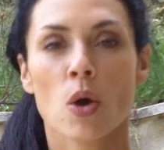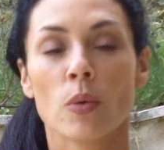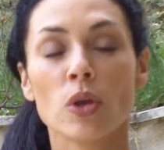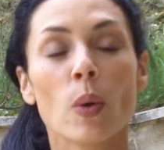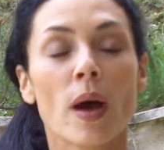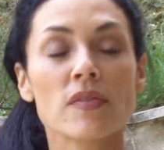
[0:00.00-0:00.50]

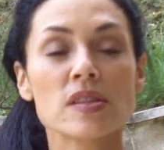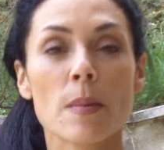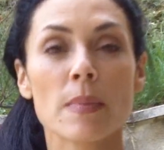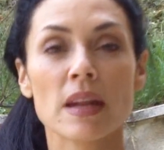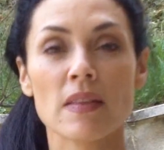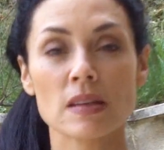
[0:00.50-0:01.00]
When you have
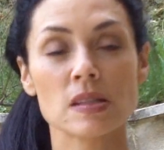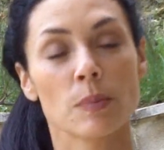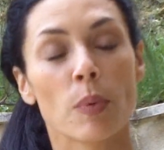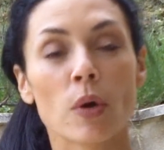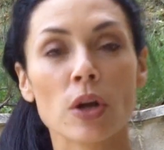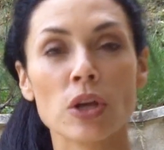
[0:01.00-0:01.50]
somebody that's
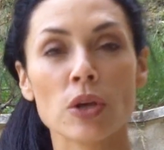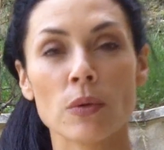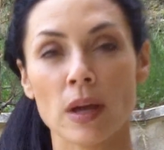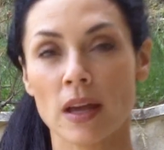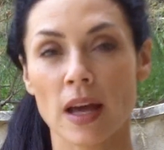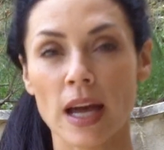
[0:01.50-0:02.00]
supporting
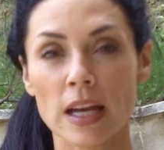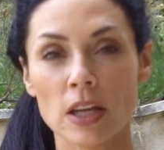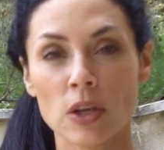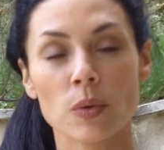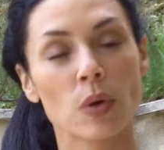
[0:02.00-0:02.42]
you and guiding